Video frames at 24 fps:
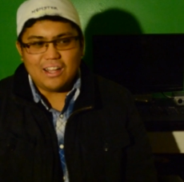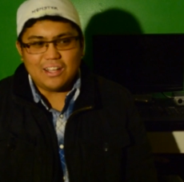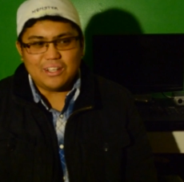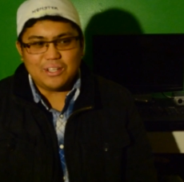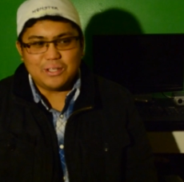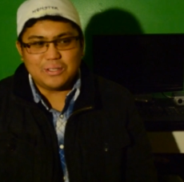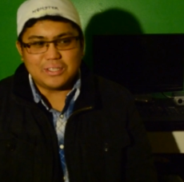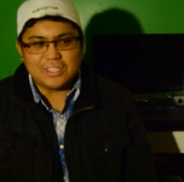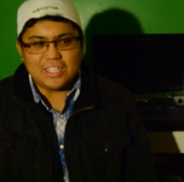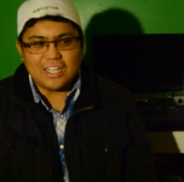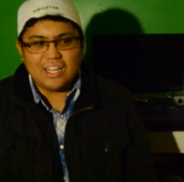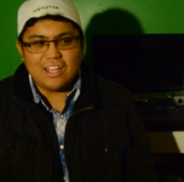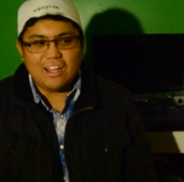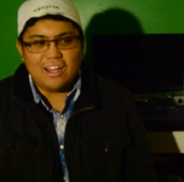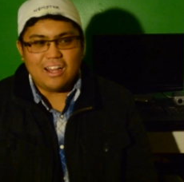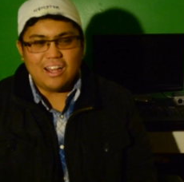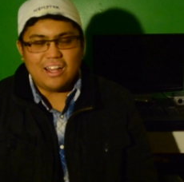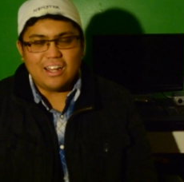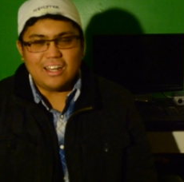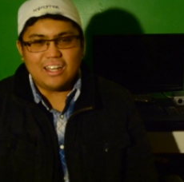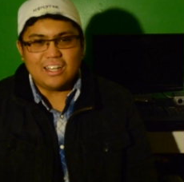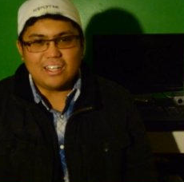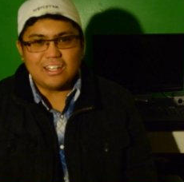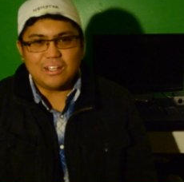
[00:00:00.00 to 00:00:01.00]
use a
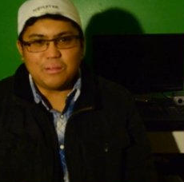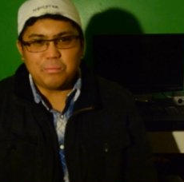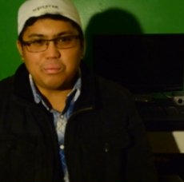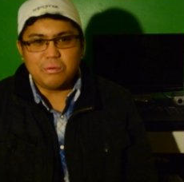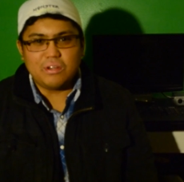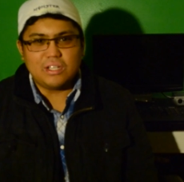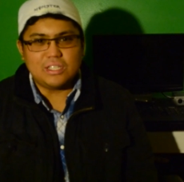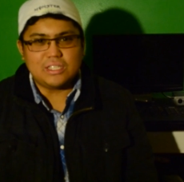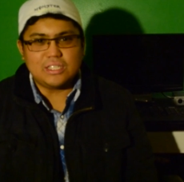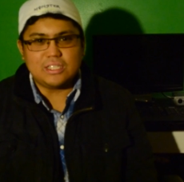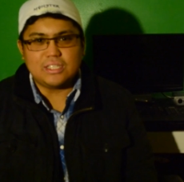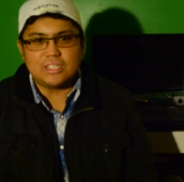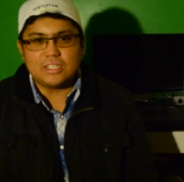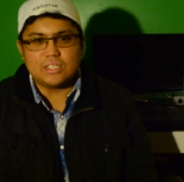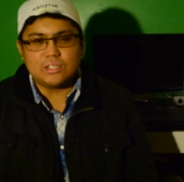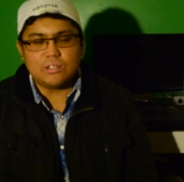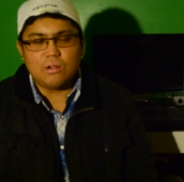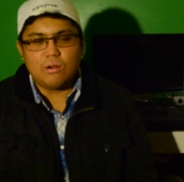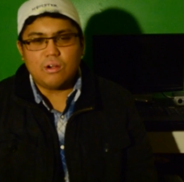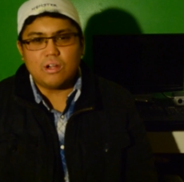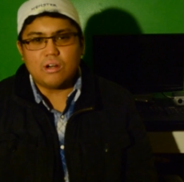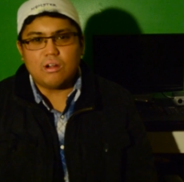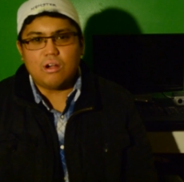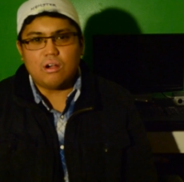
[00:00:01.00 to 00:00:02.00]
gun, and the priest is just
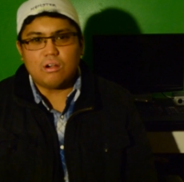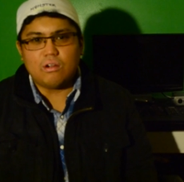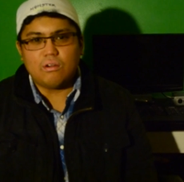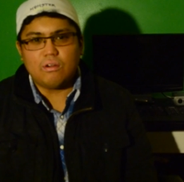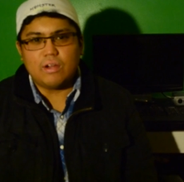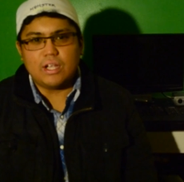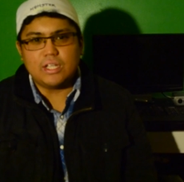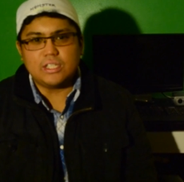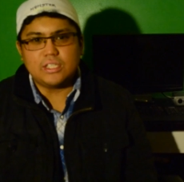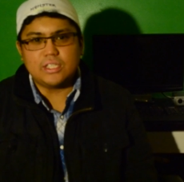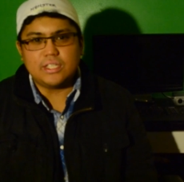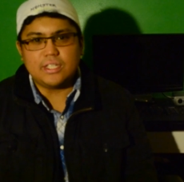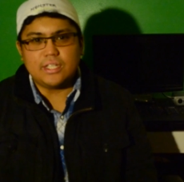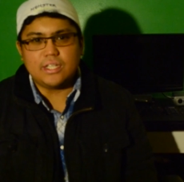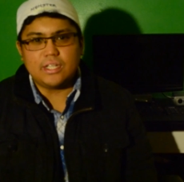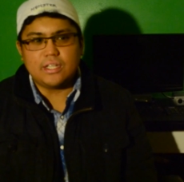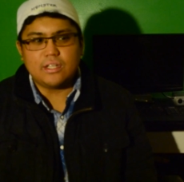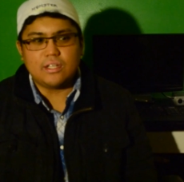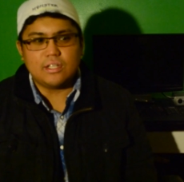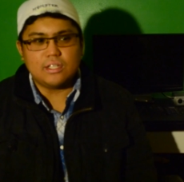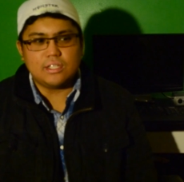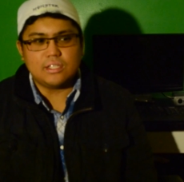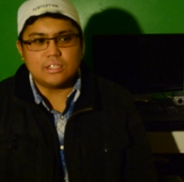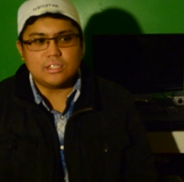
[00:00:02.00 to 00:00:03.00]
going all crazy
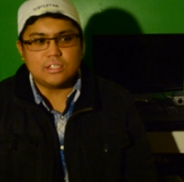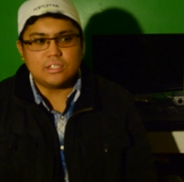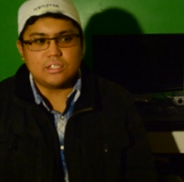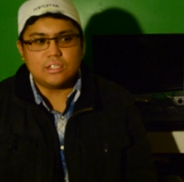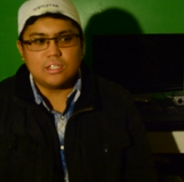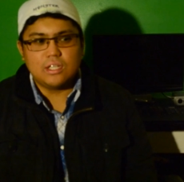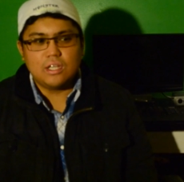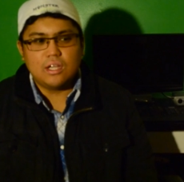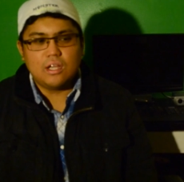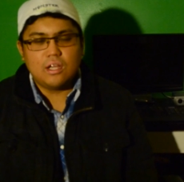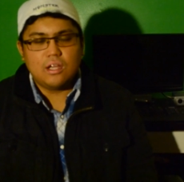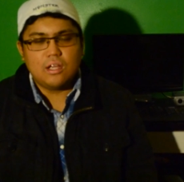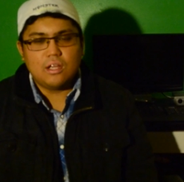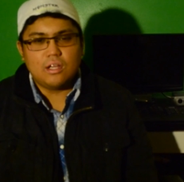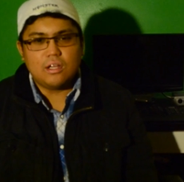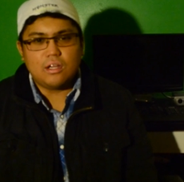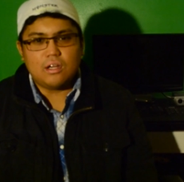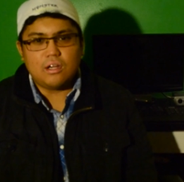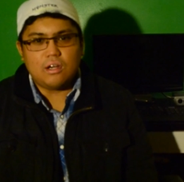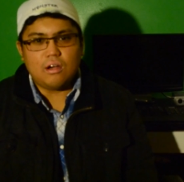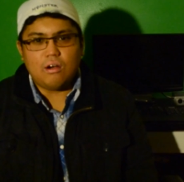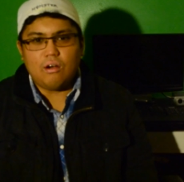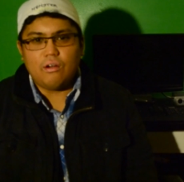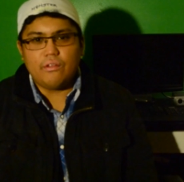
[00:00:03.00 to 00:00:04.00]
because
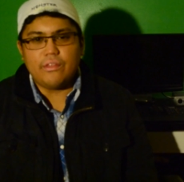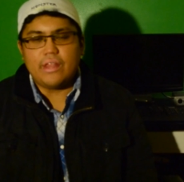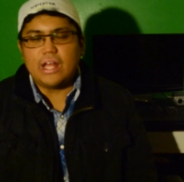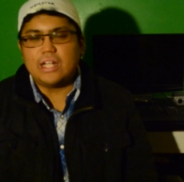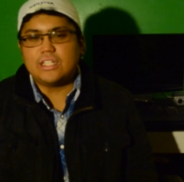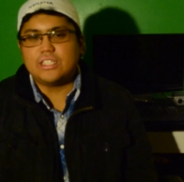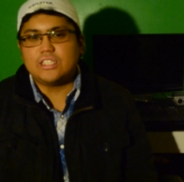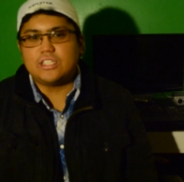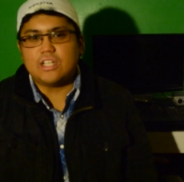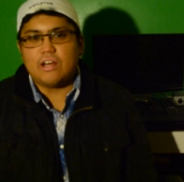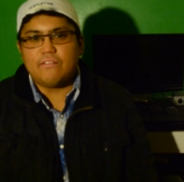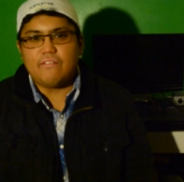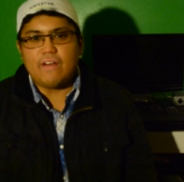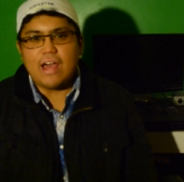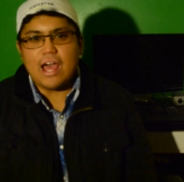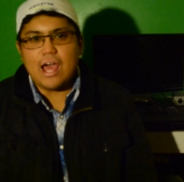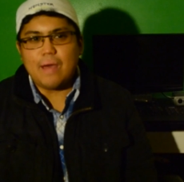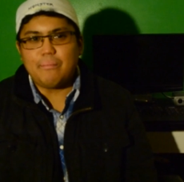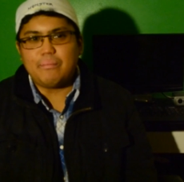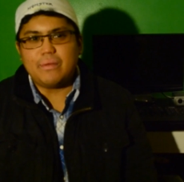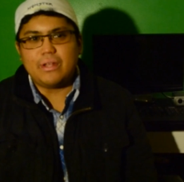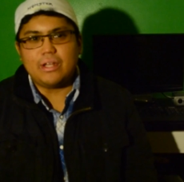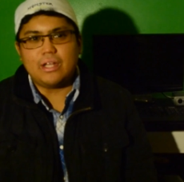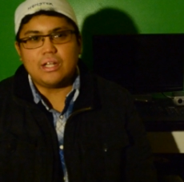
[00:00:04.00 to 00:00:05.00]
all that stuff
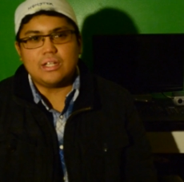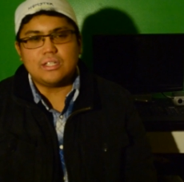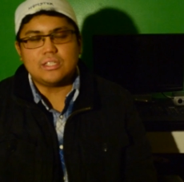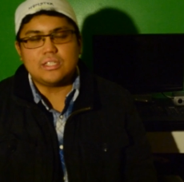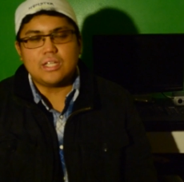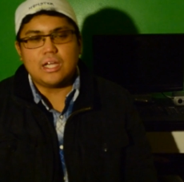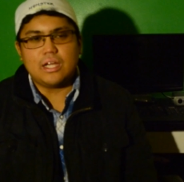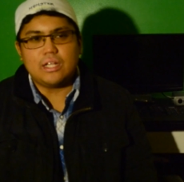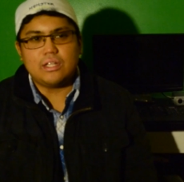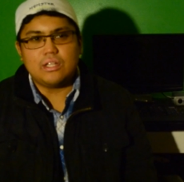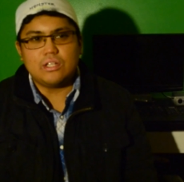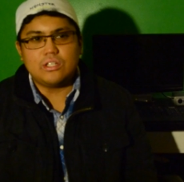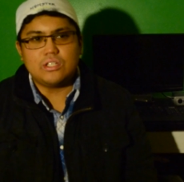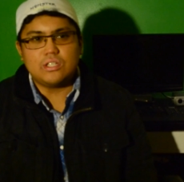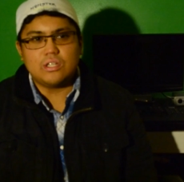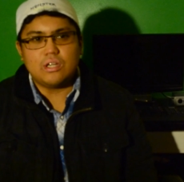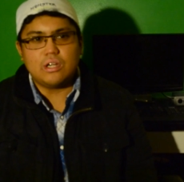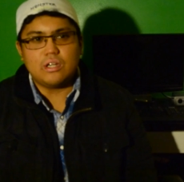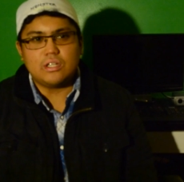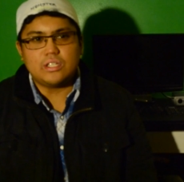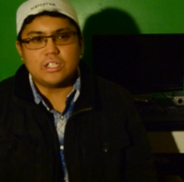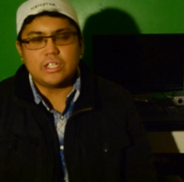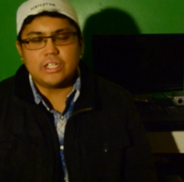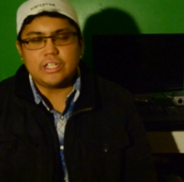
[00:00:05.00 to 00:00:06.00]
happened inside the
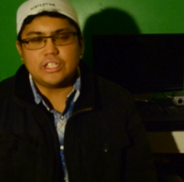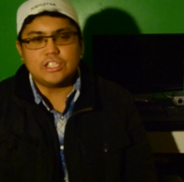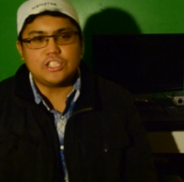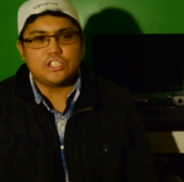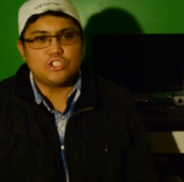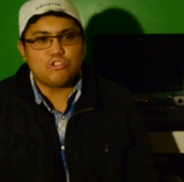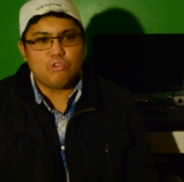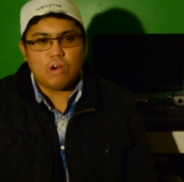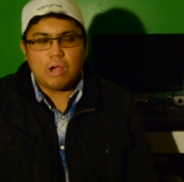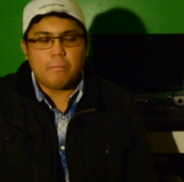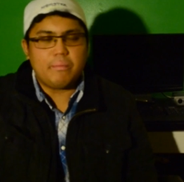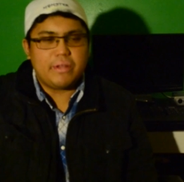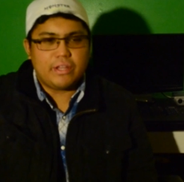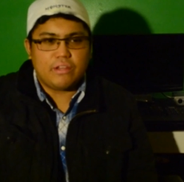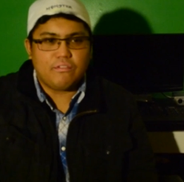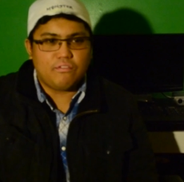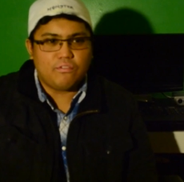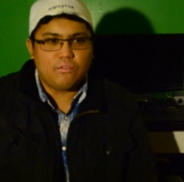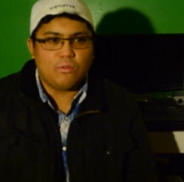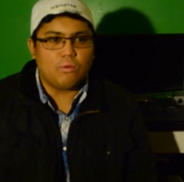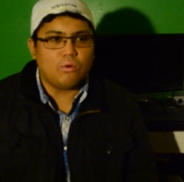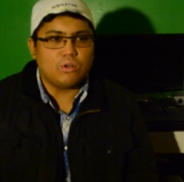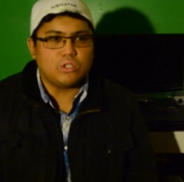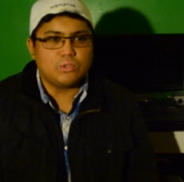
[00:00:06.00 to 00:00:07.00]
church, and he's scrubbing the
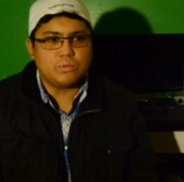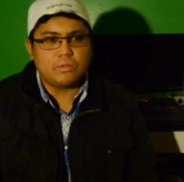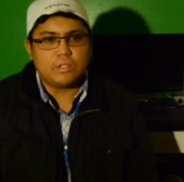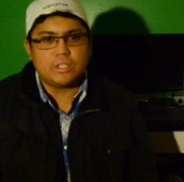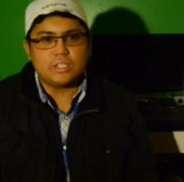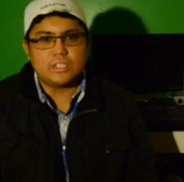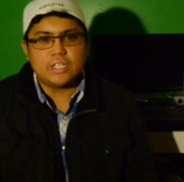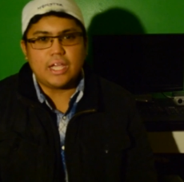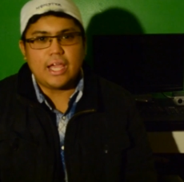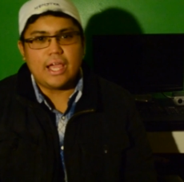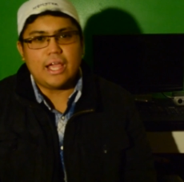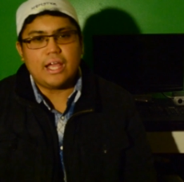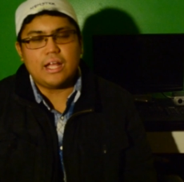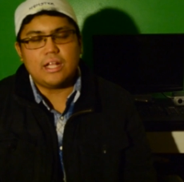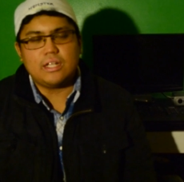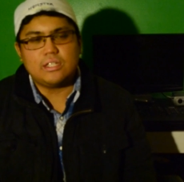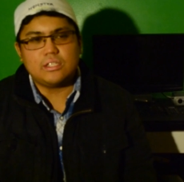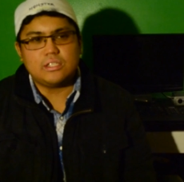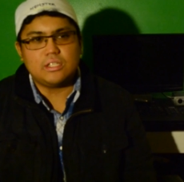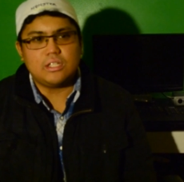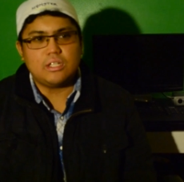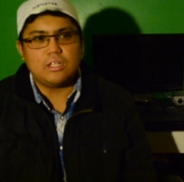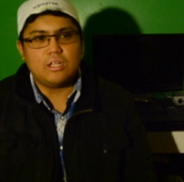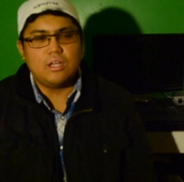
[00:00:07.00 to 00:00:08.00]
floors with his hands
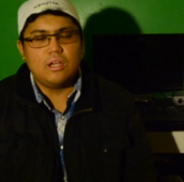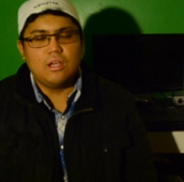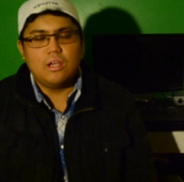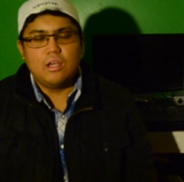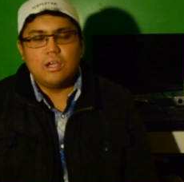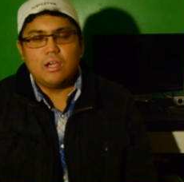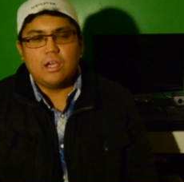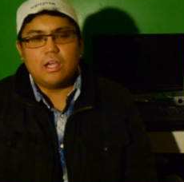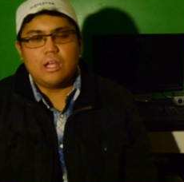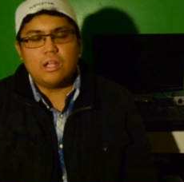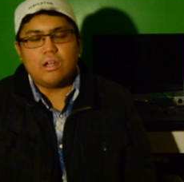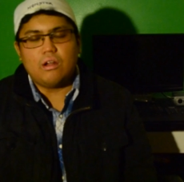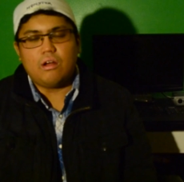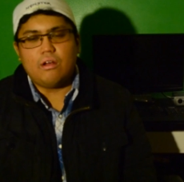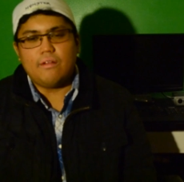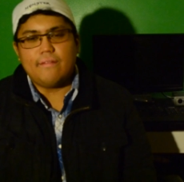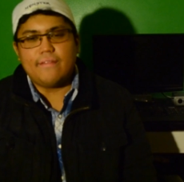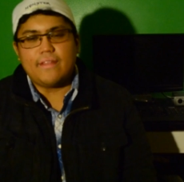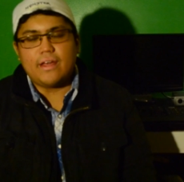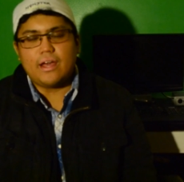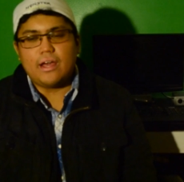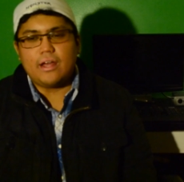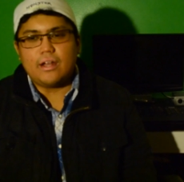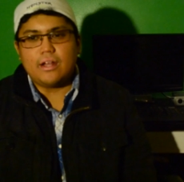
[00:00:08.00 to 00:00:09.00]
and all
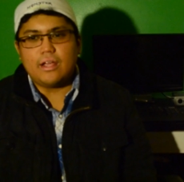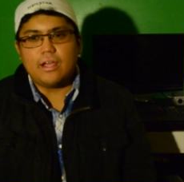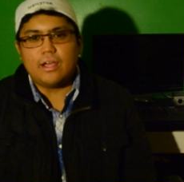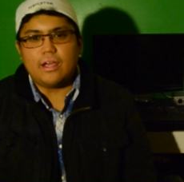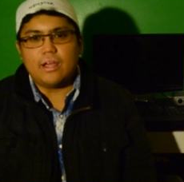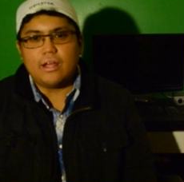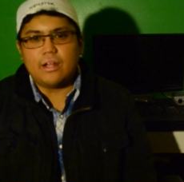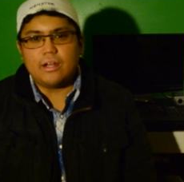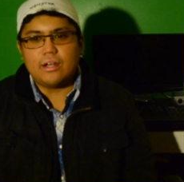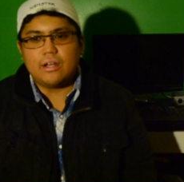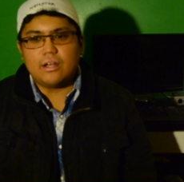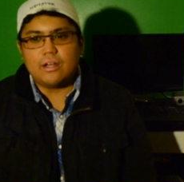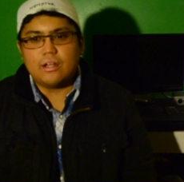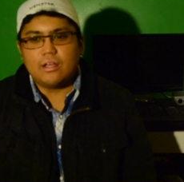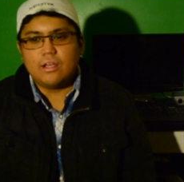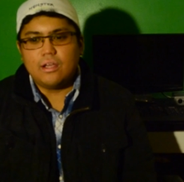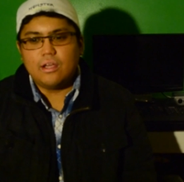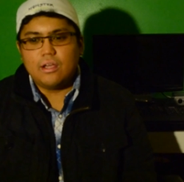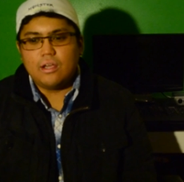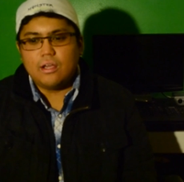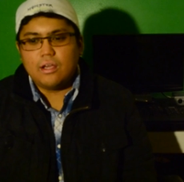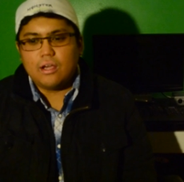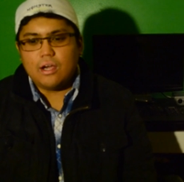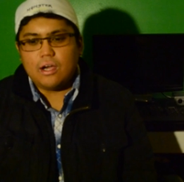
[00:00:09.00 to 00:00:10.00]
that. And
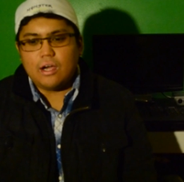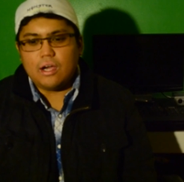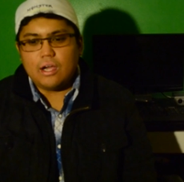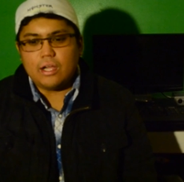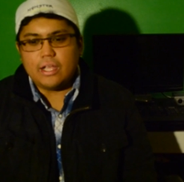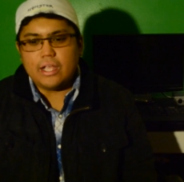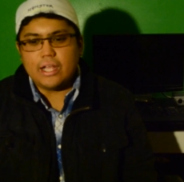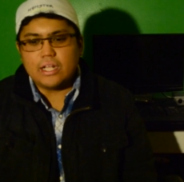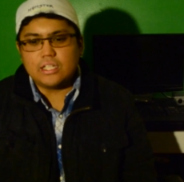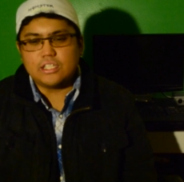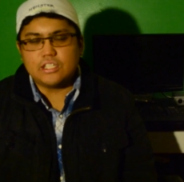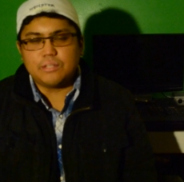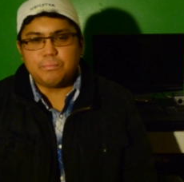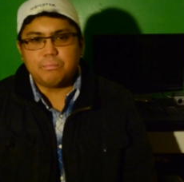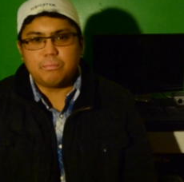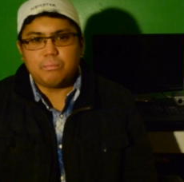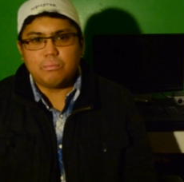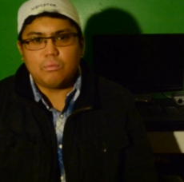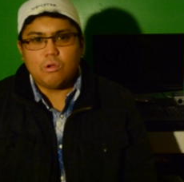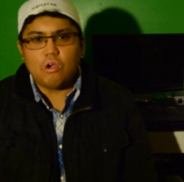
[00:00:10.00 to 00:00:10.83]
he ends up